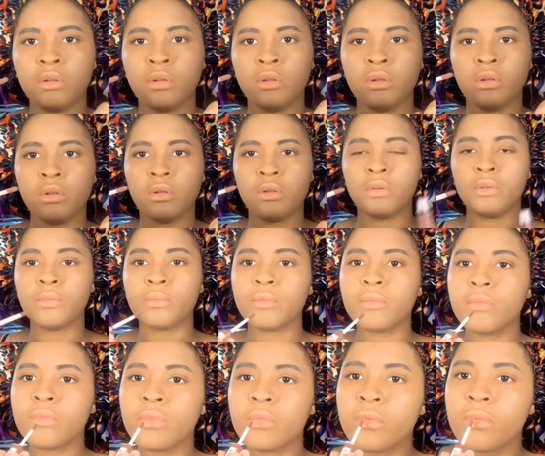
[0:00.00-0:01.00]
I want
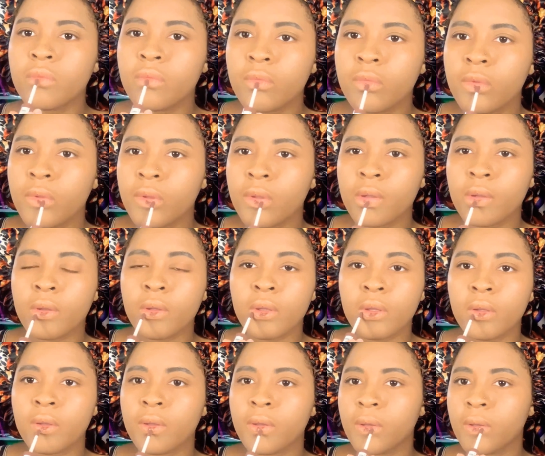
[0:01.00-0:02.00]
mostly the color
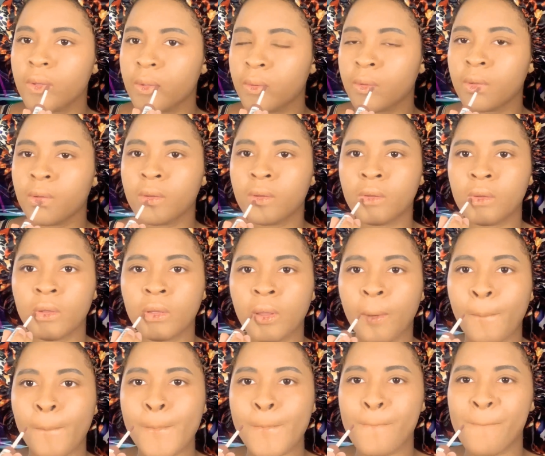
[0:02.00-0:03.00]
because I
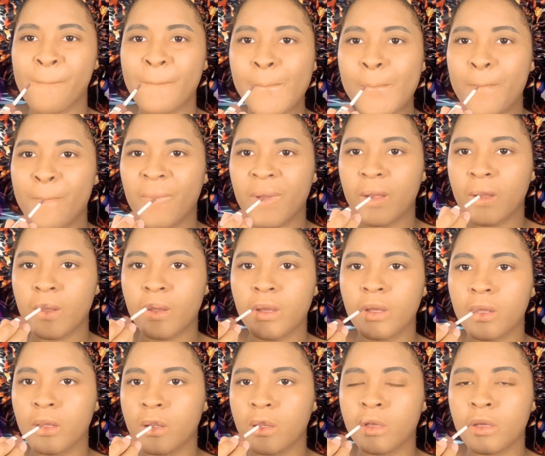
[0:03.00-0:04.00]
want it to look
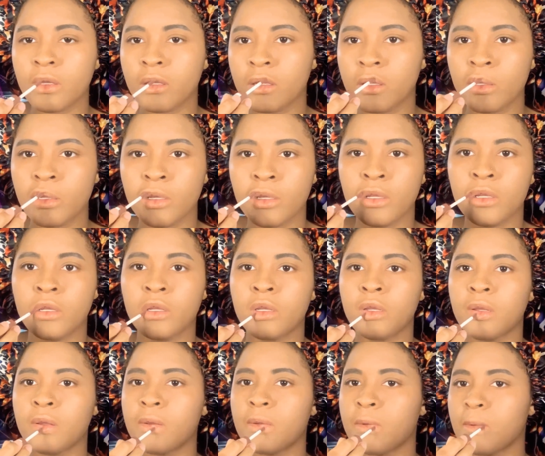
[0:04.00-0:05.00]
natural
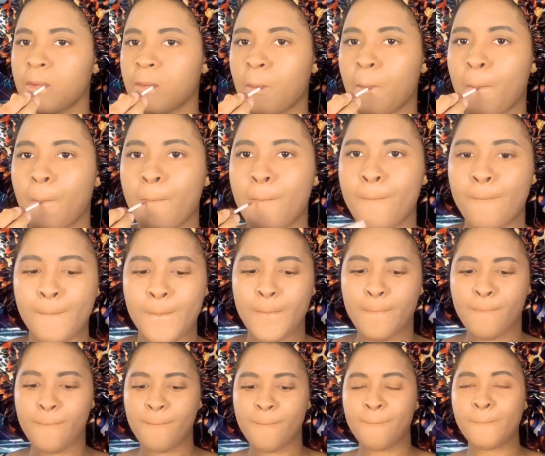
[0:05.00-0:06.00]
but cute at the same
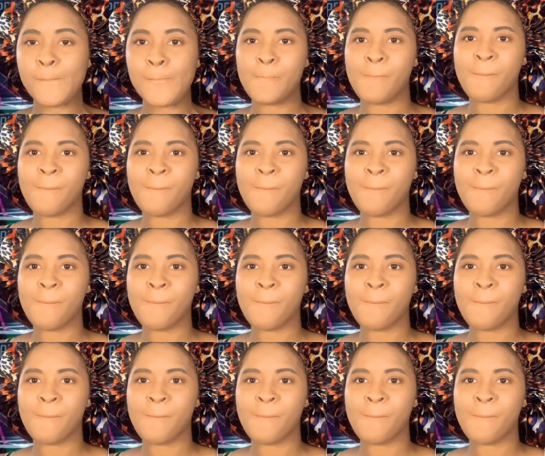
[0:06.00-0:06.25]
time.